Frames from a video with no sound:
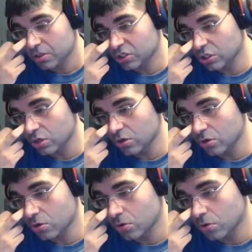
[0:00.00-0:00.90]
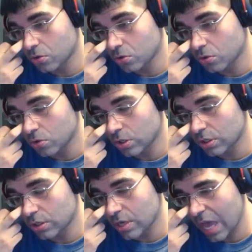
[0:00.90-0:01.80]
So
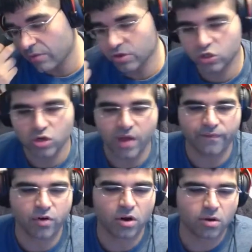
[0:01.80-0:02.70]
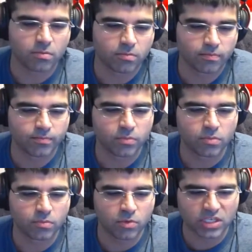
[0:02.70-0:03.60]
I would have dropped from...
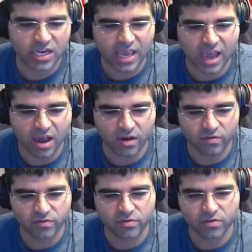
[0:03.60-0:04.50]
What did I have?